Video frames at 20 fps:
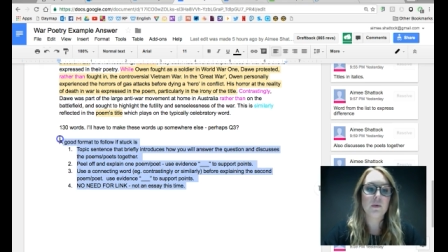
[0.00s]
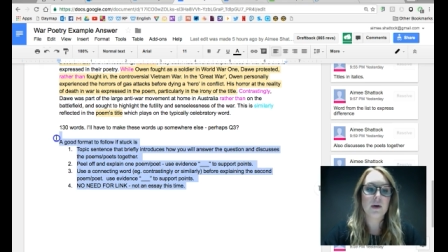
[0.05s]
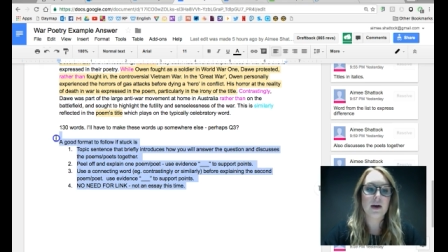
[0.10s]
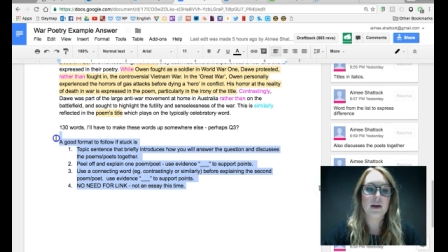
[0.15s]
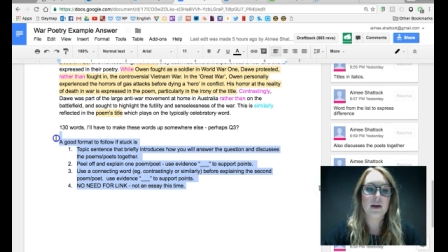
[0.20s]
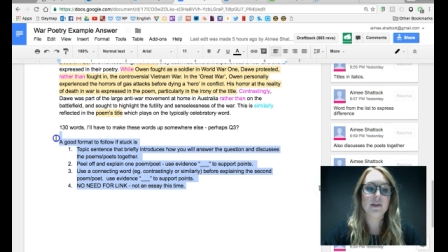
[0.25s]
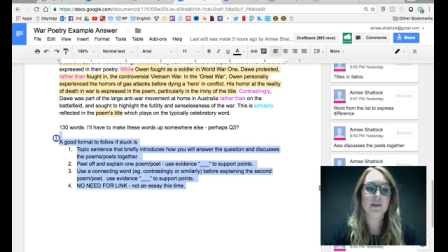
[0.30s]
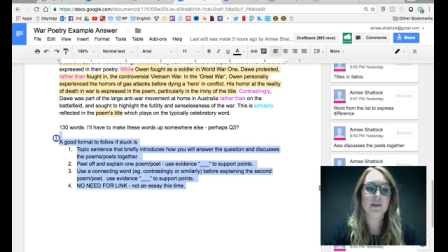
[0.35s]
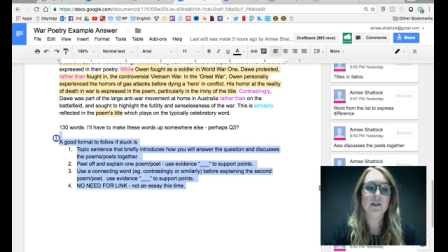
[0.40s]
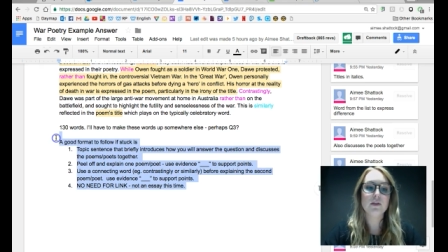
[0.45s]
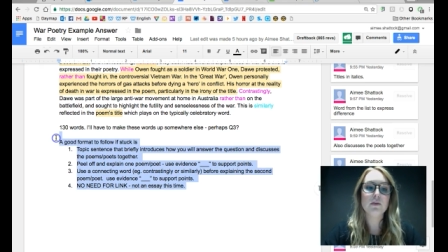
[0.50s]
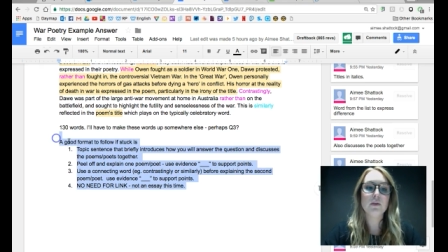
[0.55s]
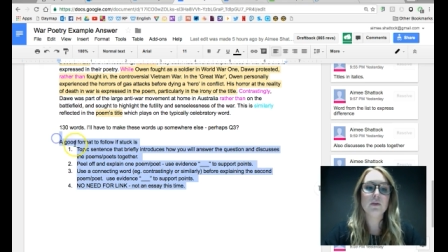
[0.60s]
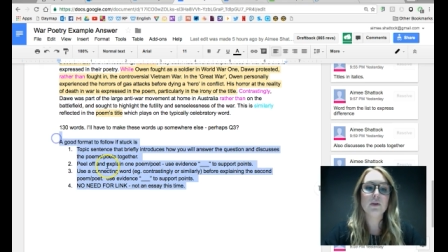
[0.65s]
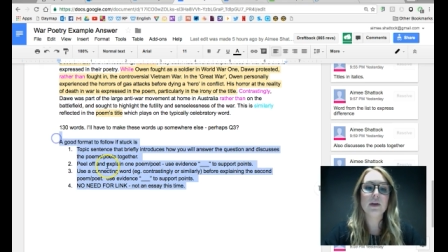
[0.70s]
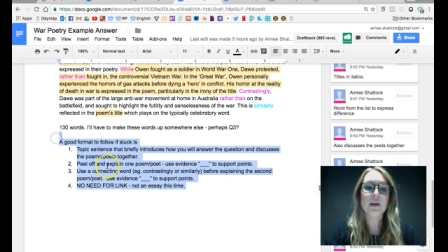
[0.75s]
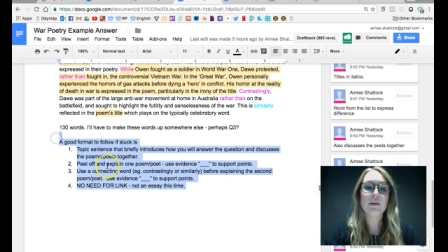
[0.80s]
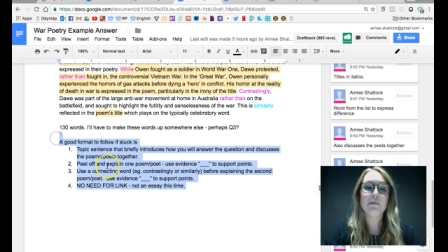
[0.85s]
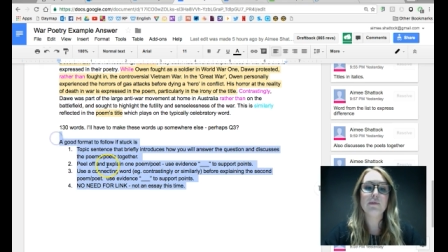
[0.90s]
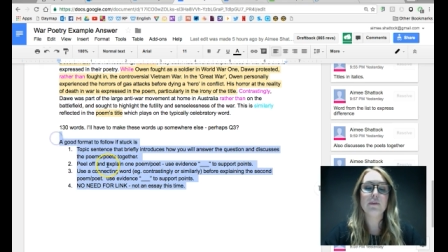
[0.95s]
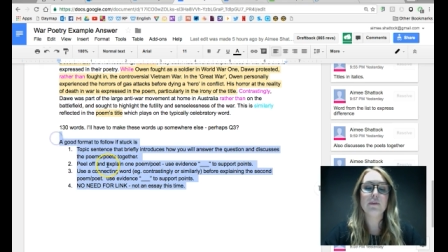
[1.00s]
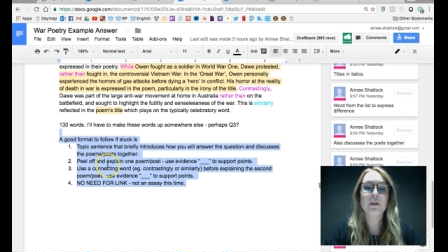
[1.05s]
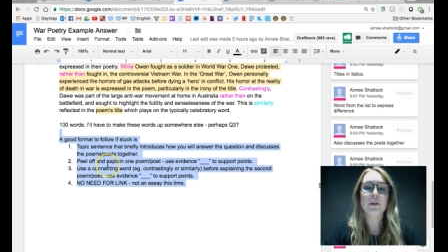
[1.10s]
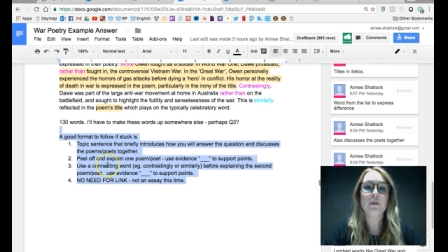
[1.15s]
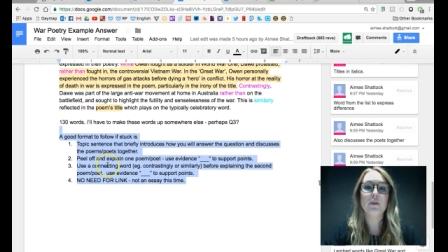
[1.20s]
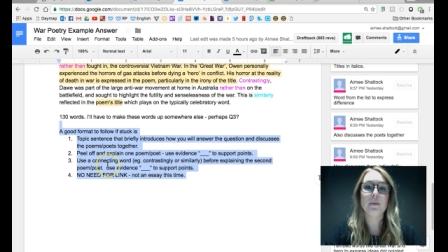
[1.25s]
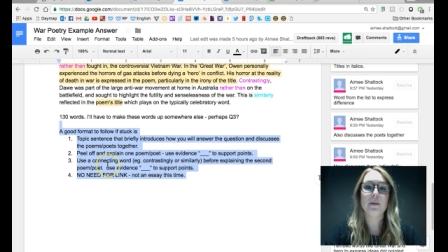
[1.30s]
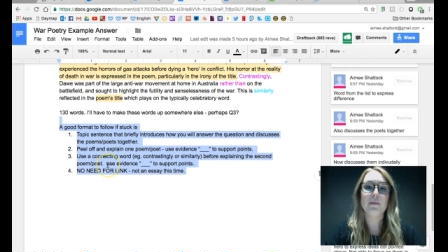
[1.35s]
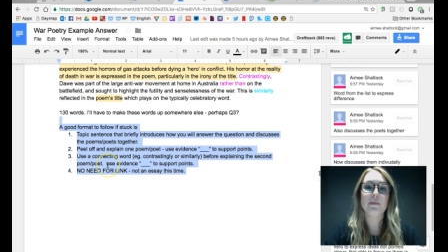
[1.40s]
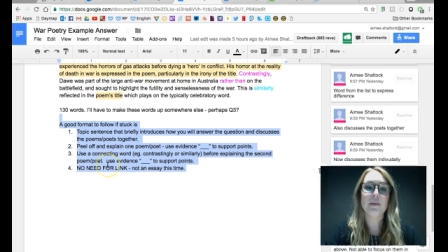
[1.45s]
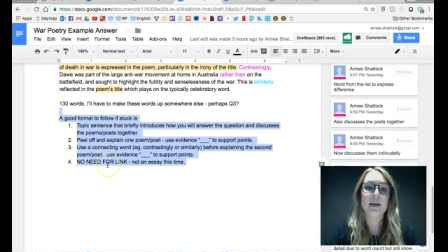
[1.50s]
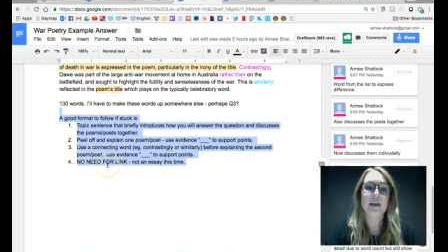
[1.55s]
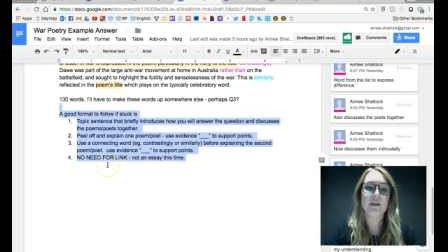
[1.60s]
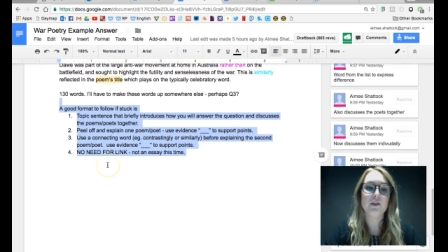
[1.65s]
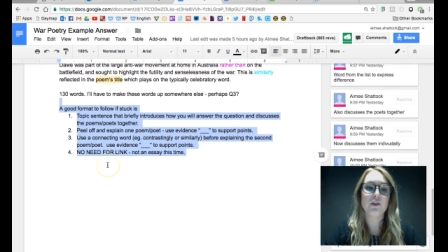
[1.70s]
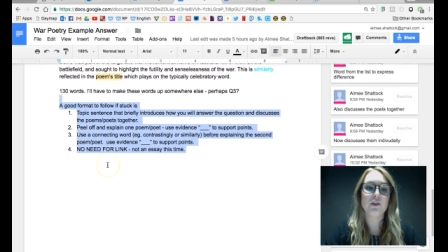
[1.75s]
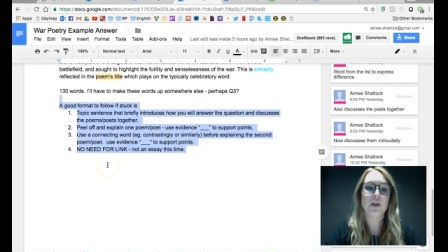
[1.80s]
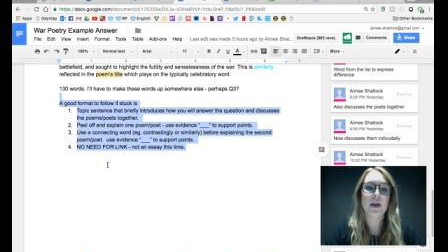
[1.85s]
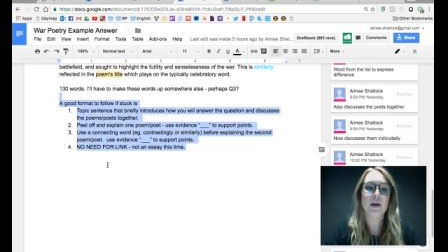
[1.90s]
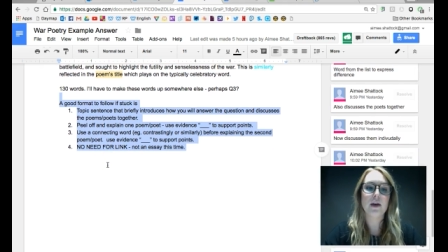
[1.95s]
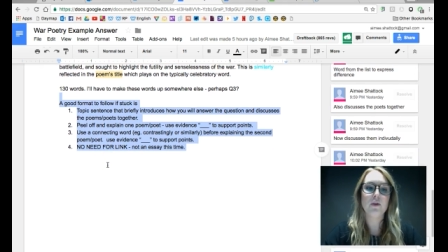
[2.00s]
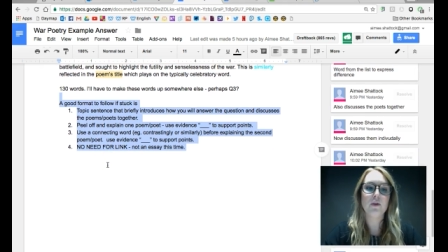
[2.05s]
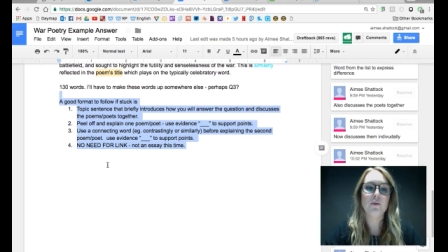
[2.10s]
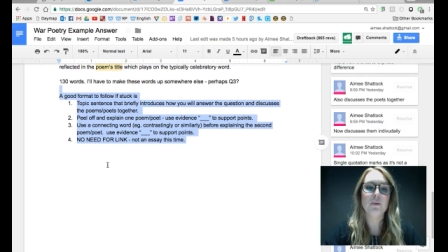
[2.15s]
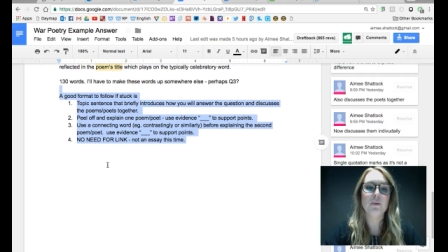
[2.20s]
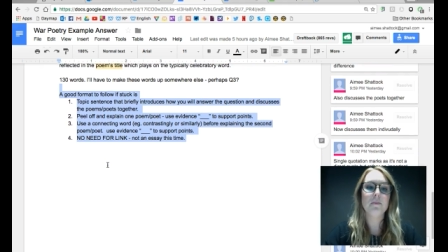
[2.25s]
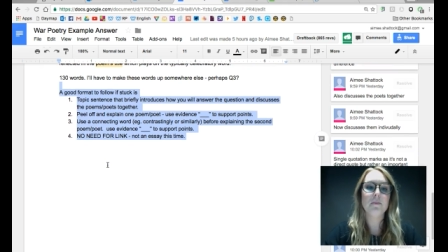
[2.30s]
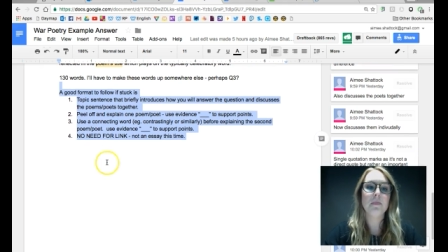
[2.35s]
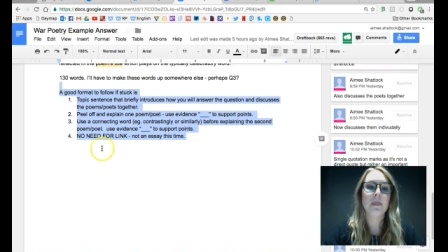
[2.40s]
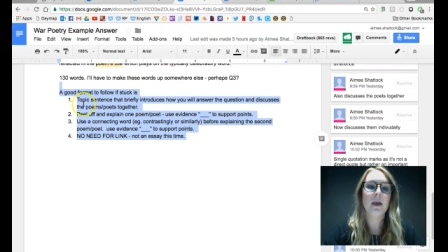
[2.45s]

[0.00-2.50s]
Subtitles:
are still looking for a little bit of extra help,